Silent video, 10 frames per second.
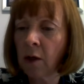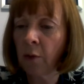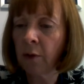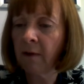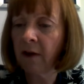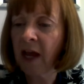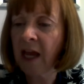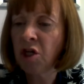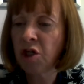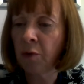
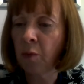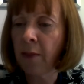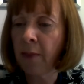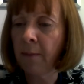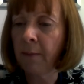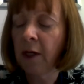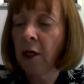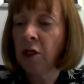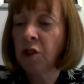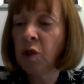consultation with them.
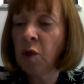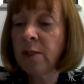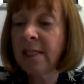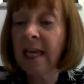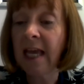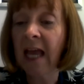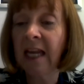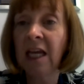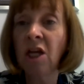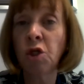Do you see
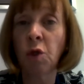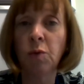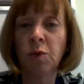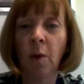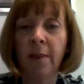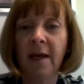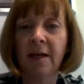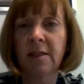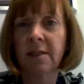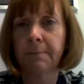any issues with this?